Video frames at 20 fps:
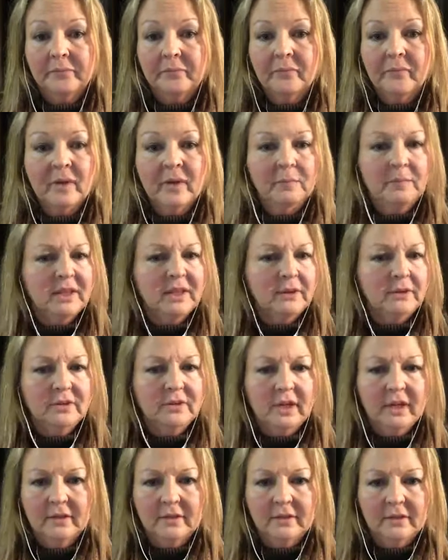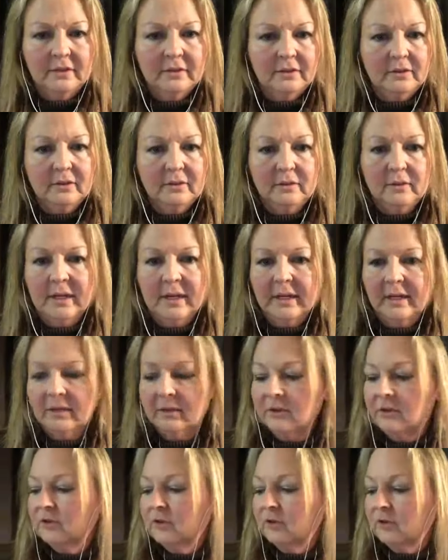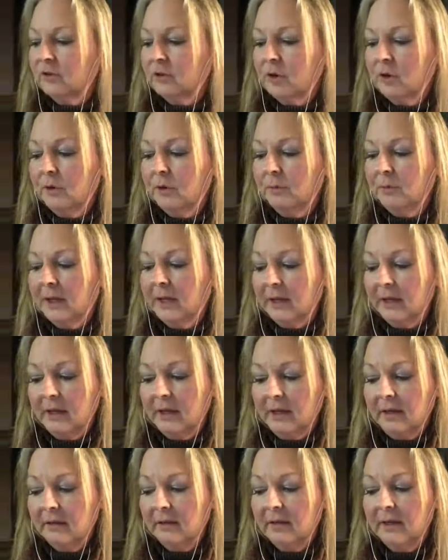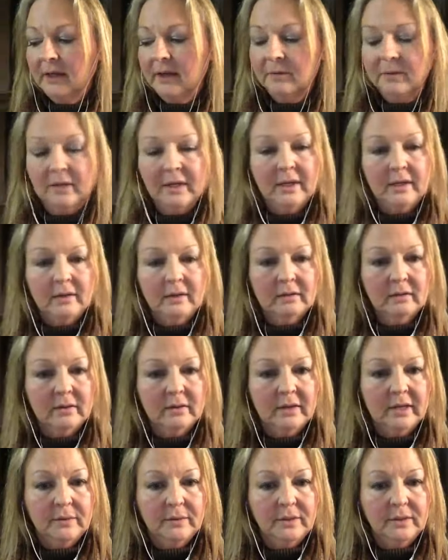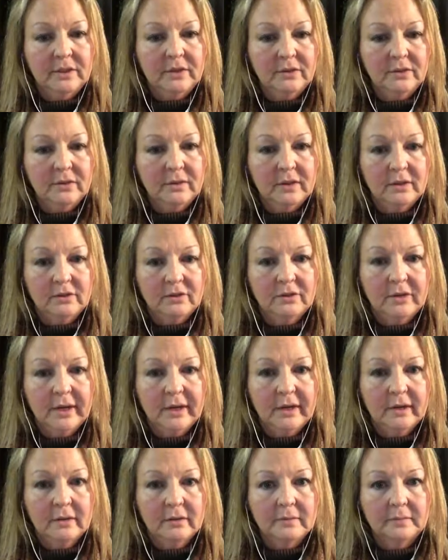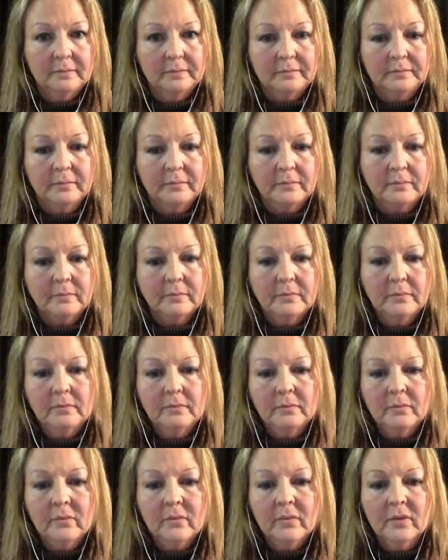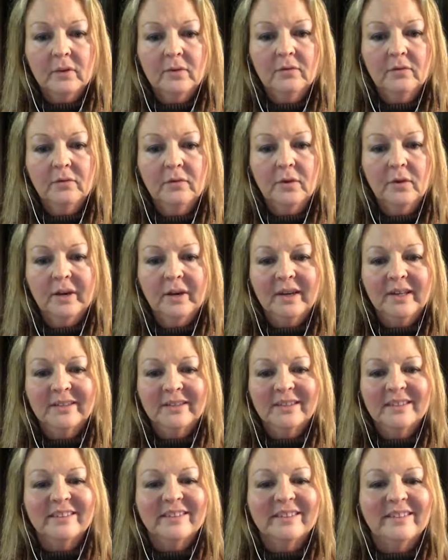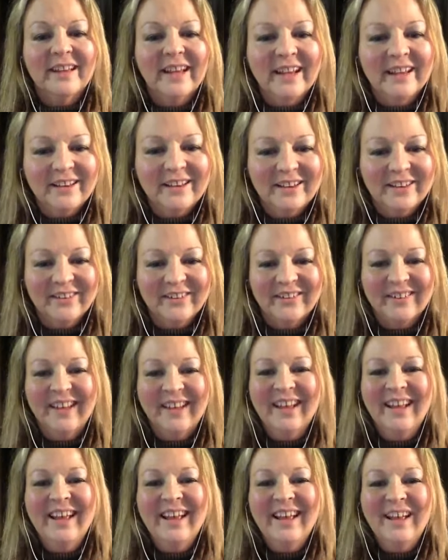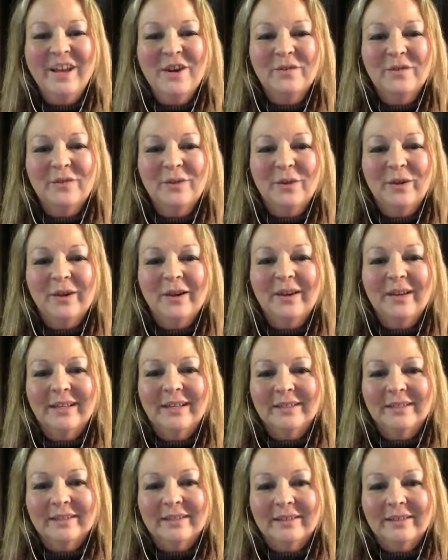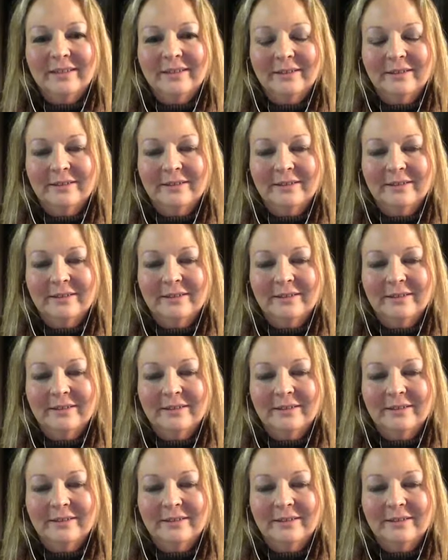But there's others, right? There's so many that we that we do in the triangle. For instance, thank you. For instance,